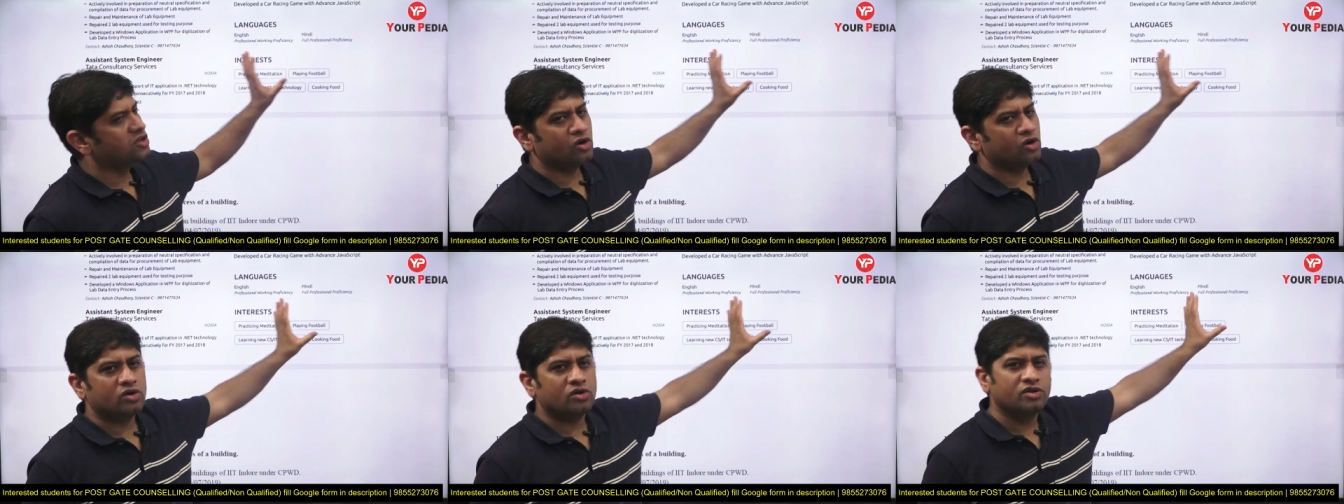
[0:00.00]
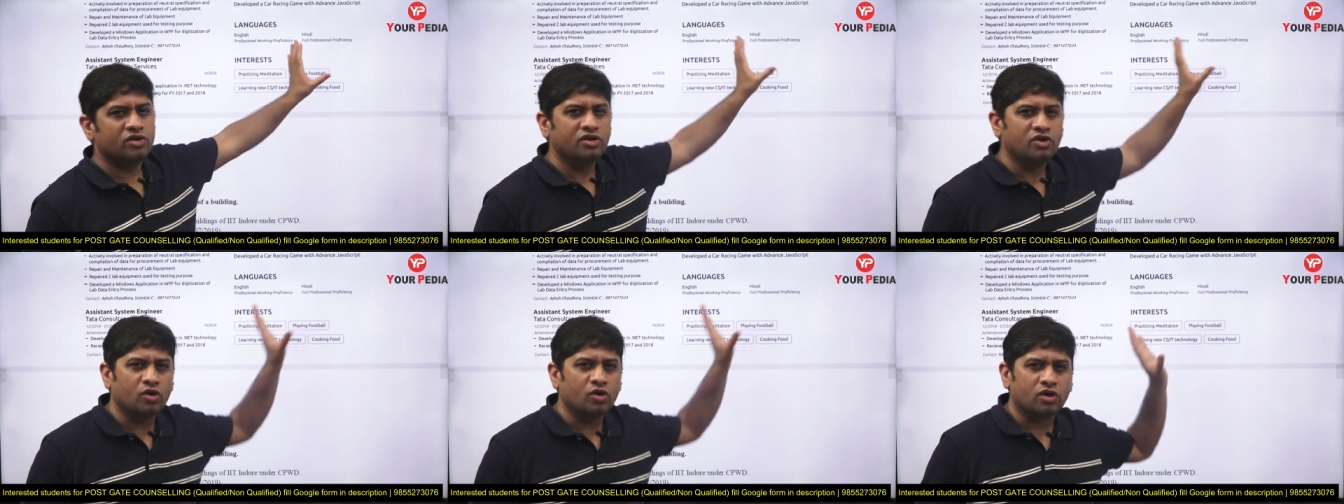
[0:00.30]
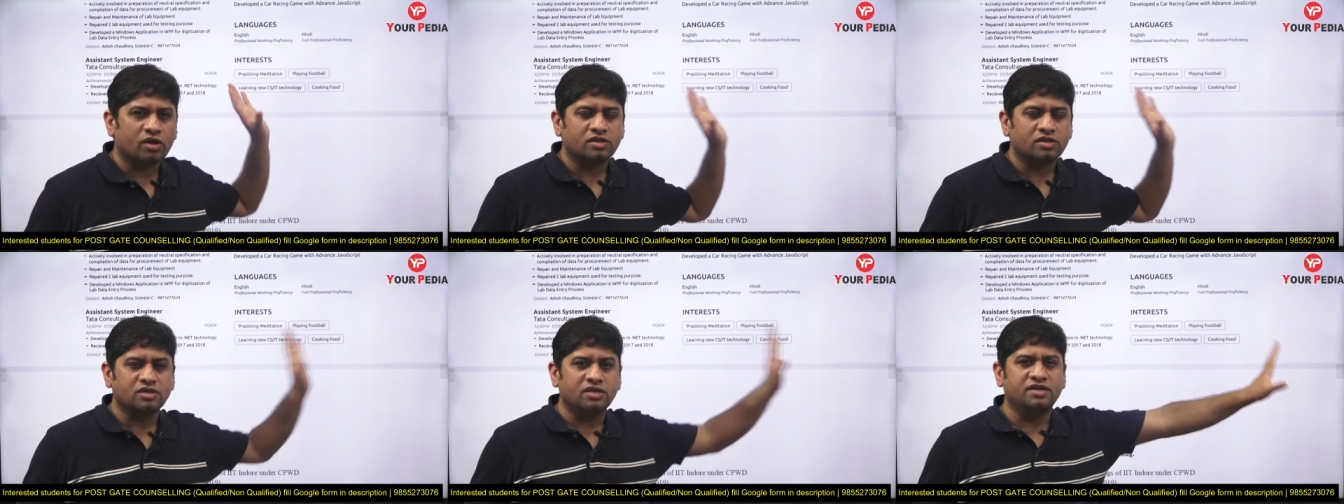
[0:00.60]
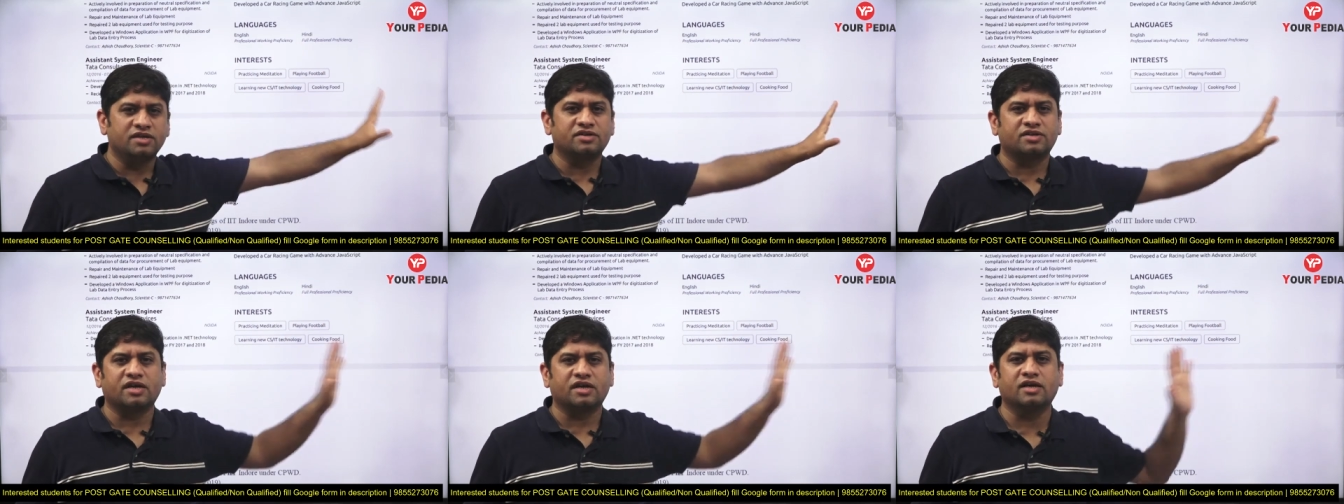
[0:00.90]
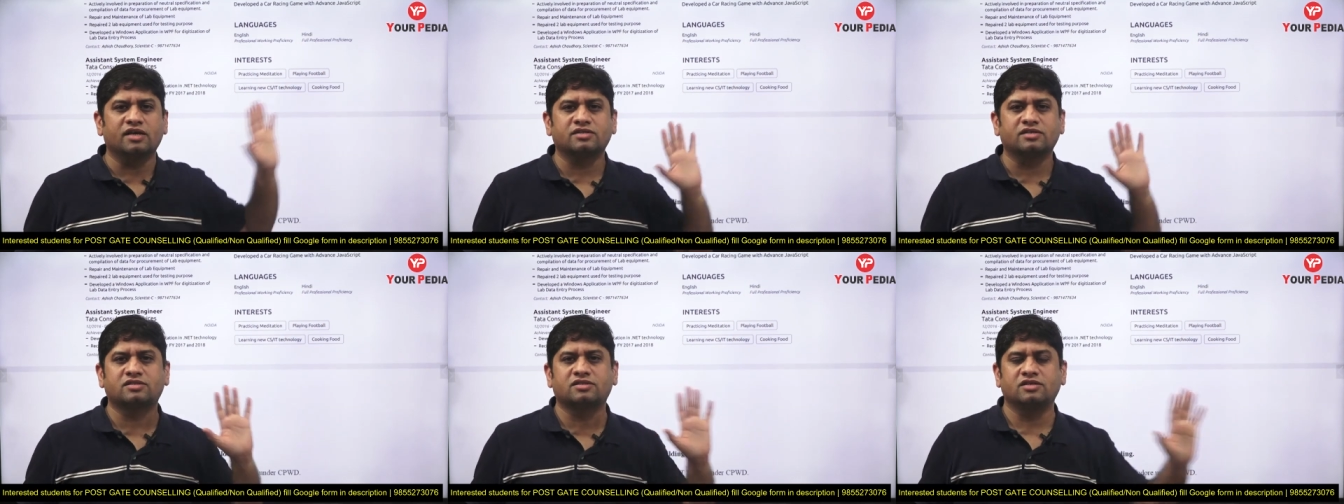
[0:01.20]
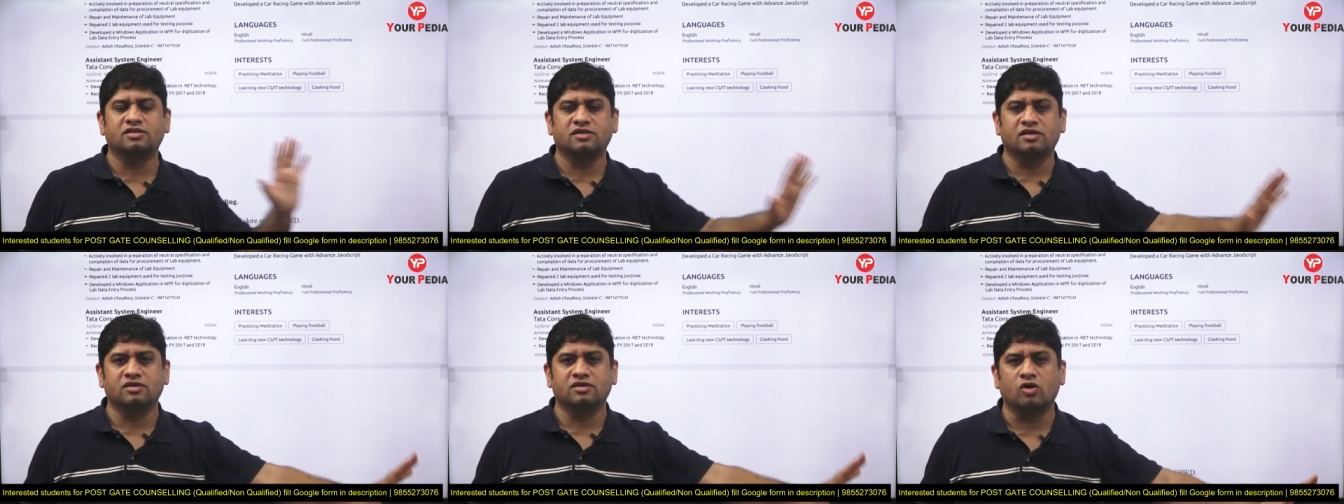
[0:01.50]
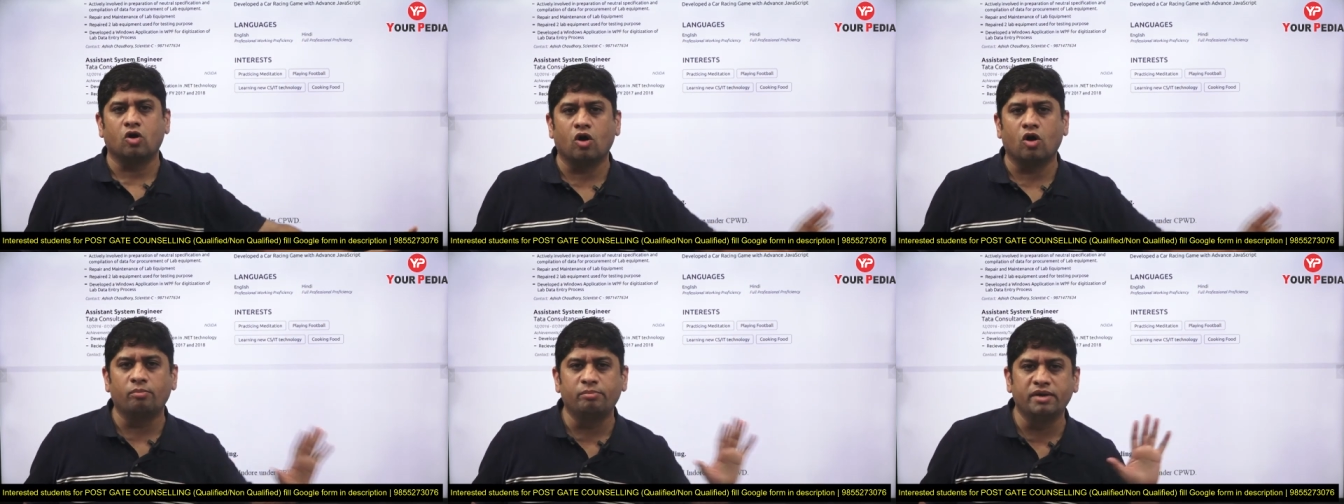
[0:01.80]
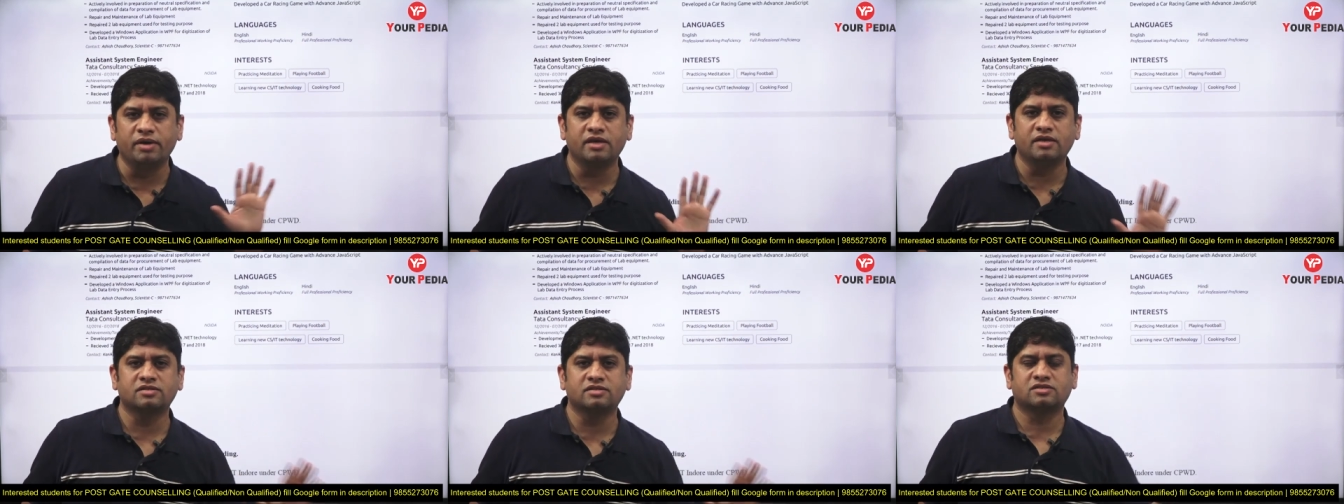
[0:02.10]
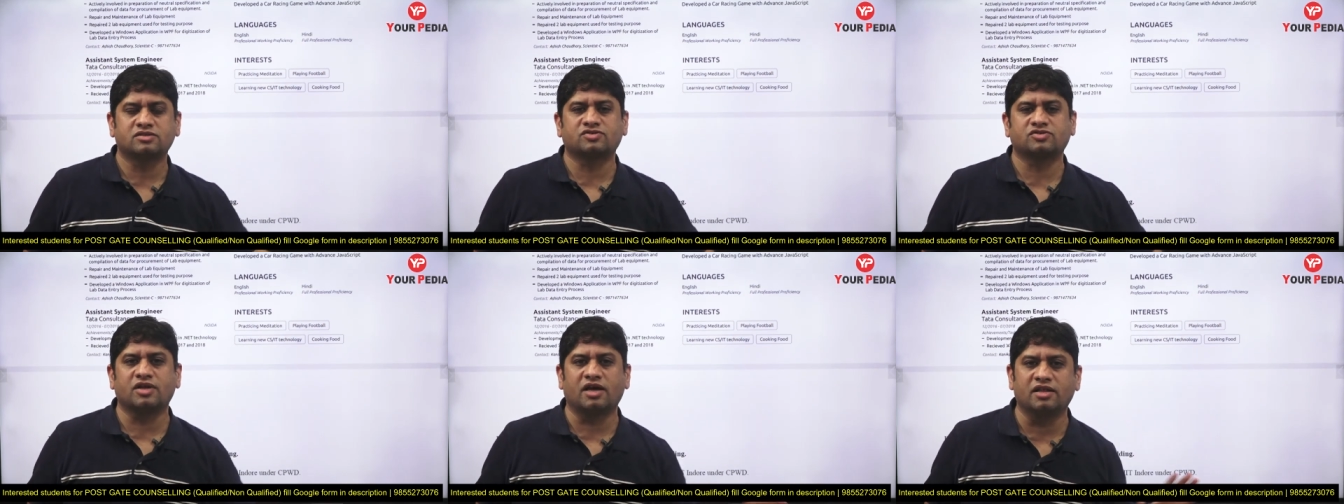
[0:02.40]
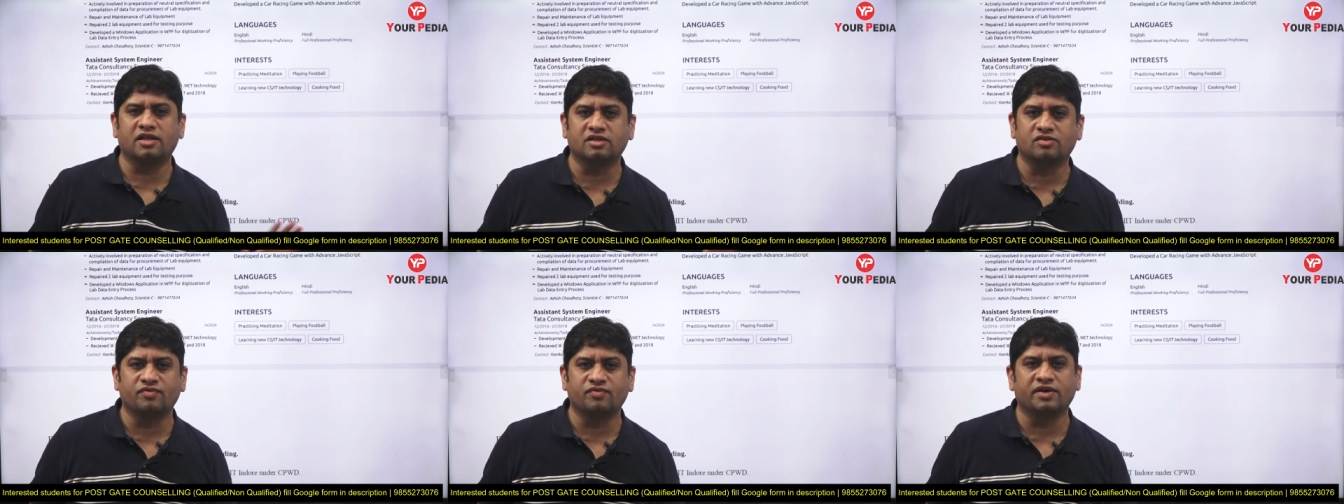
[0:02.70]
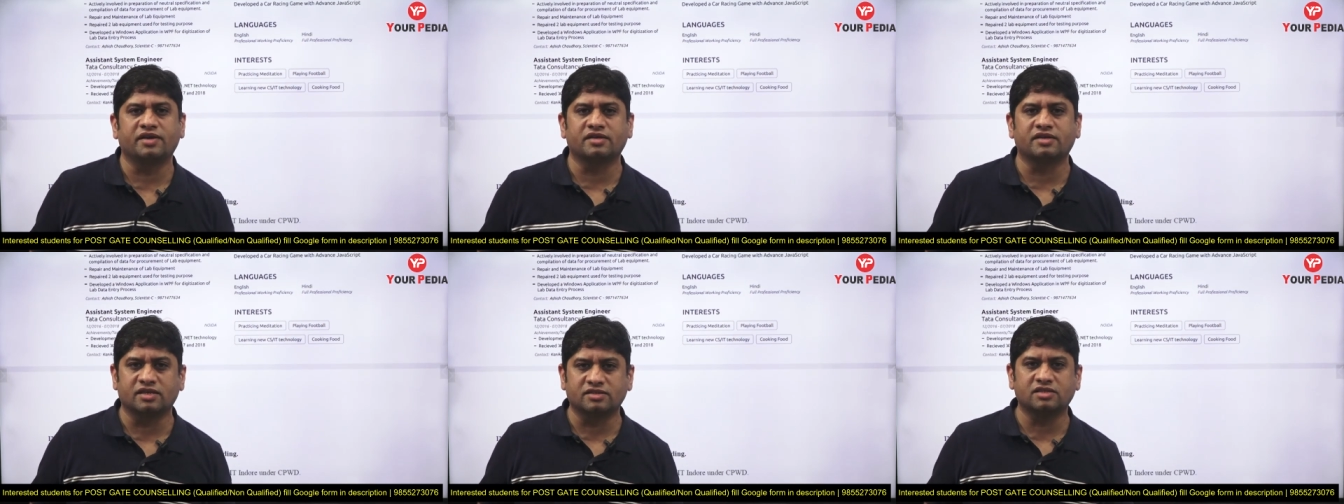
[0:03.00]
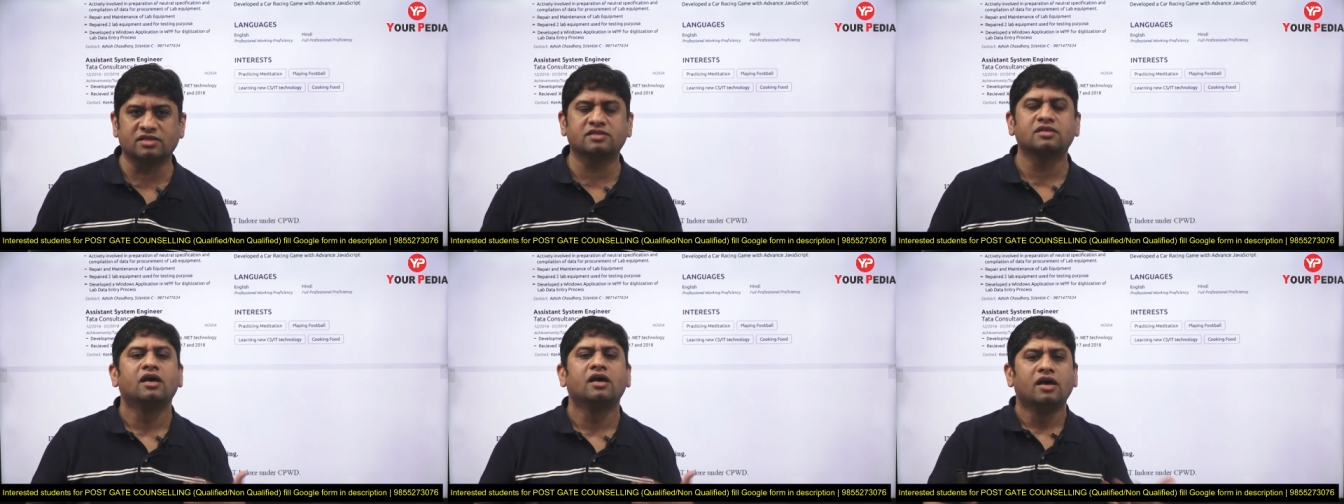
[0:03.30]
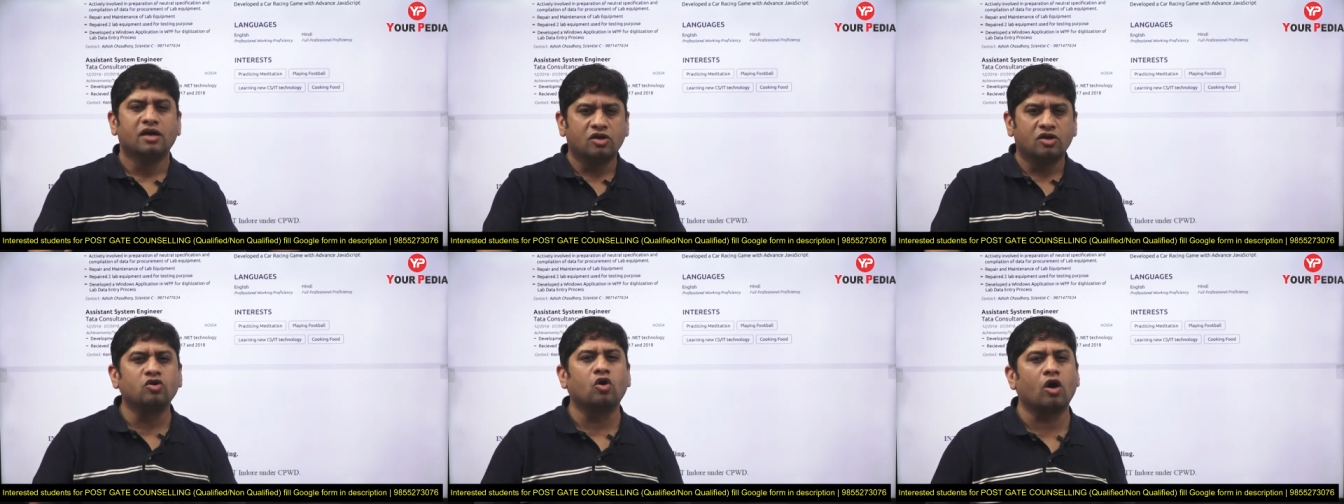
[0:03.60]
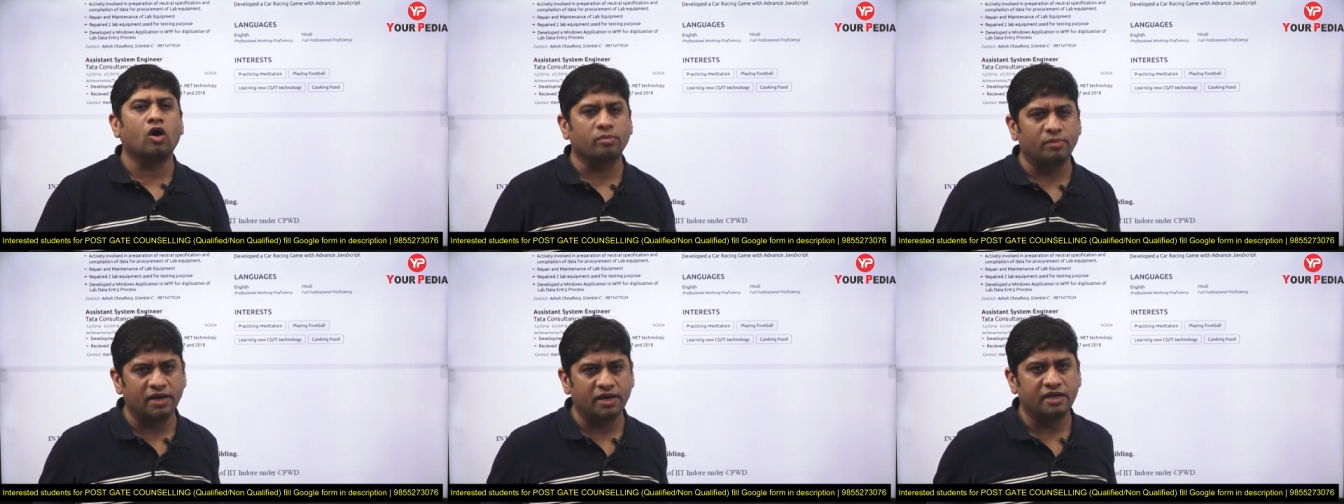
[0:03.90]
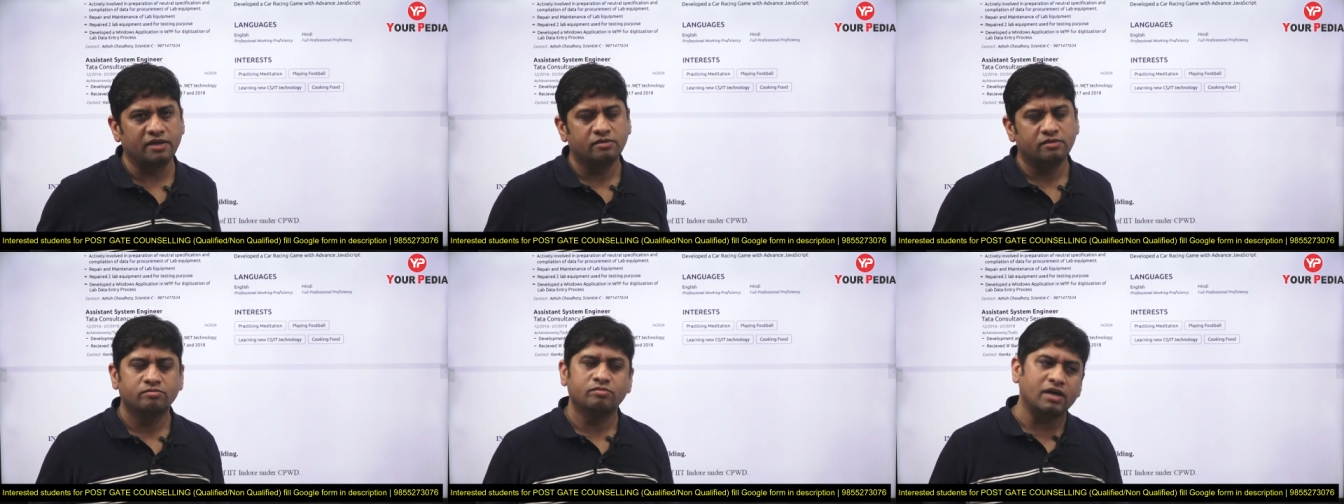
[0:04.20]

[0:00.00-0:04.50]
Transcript: your interest, hobbies, strength, weaknesses normally.